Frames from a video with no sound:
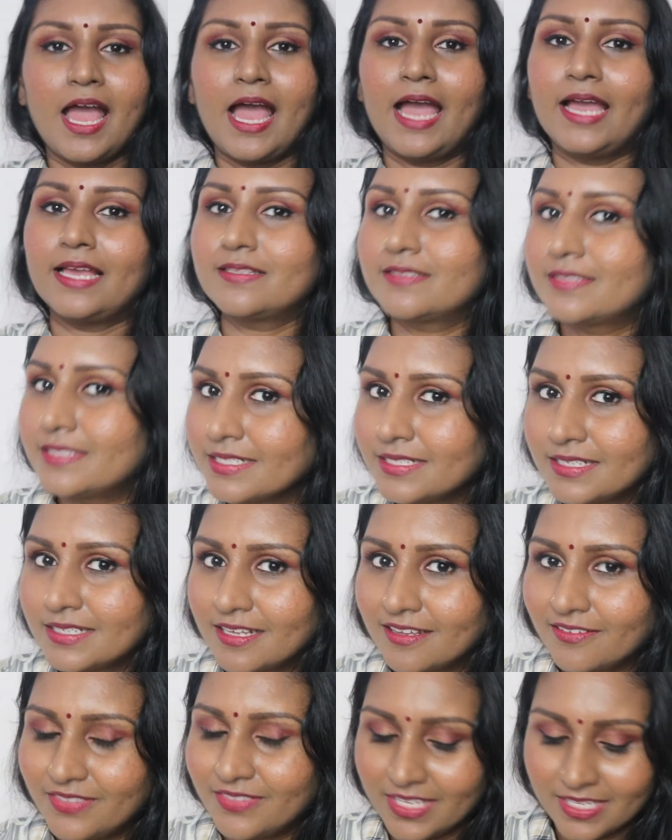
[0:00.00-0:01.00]
I still
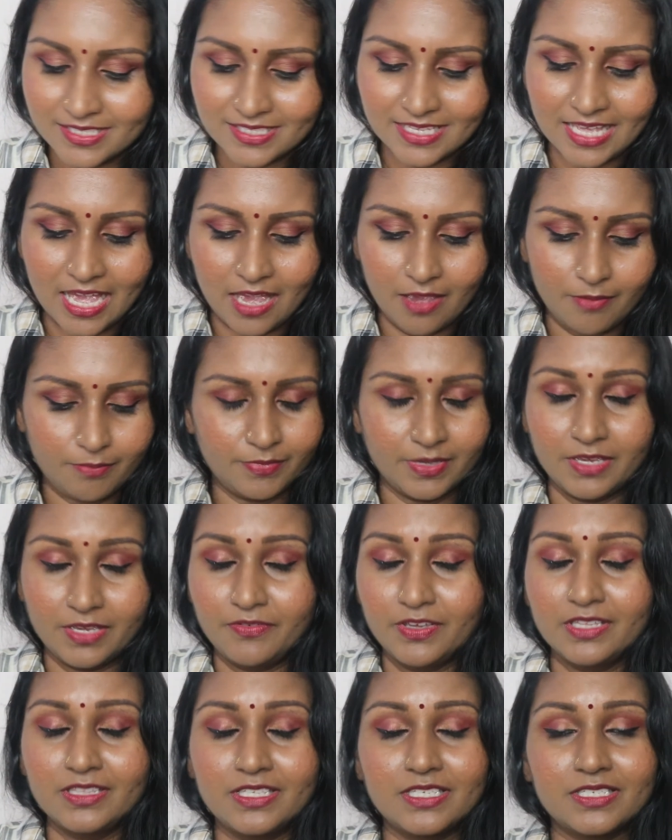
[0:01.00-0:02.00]
love this. I'm
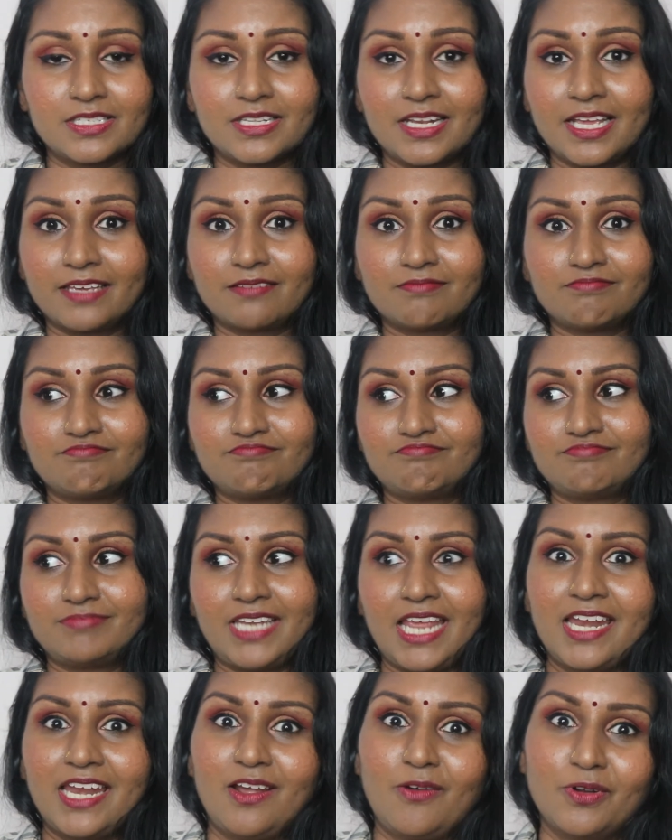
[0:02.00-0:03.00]
giving this like
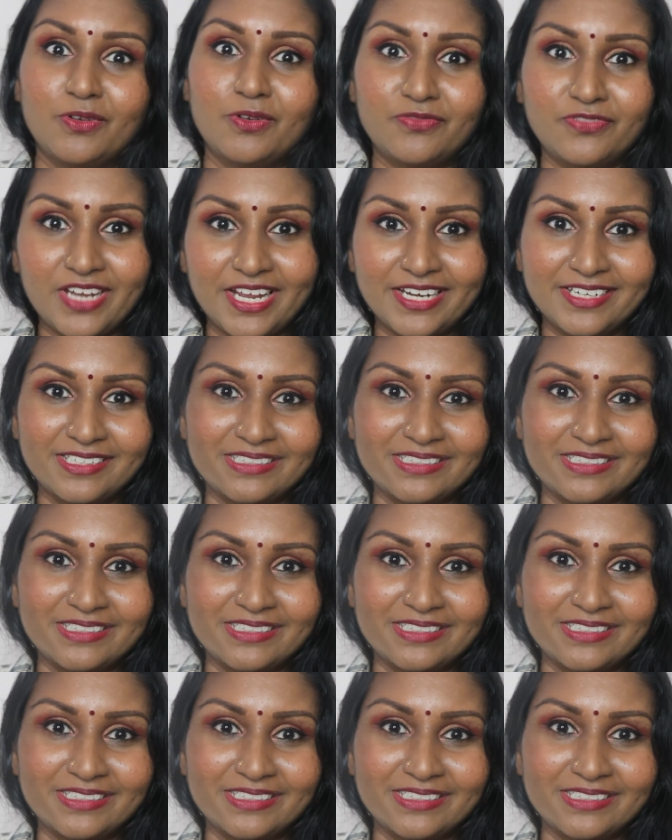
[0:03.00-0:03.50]
10 out of 10.